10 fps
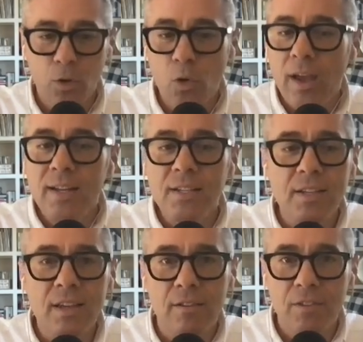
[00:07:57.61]
greatest
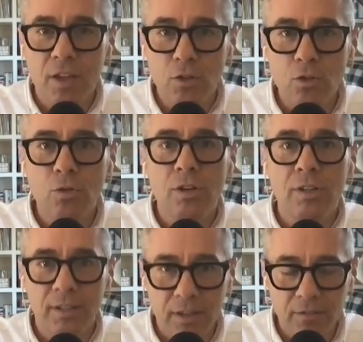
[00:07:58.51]
gift that you
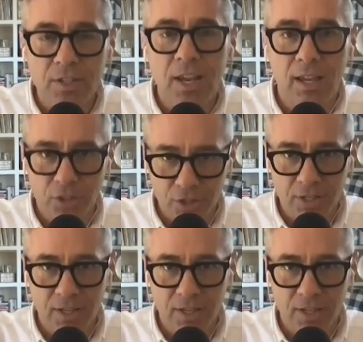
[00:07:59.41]
could give to anxious